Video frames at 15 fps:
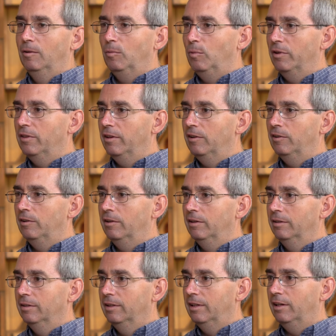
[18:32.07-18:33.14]
with
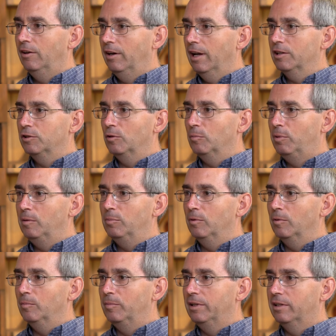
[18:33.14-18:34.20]
other international
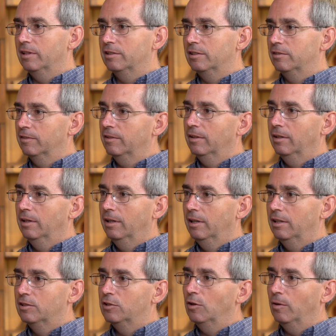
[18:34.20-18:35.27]
people because it's
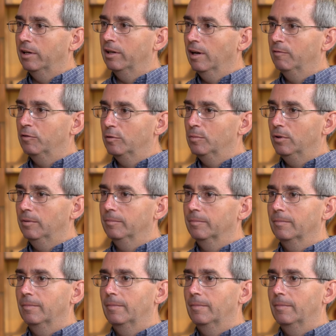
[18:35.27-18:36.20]
so uncomfortable.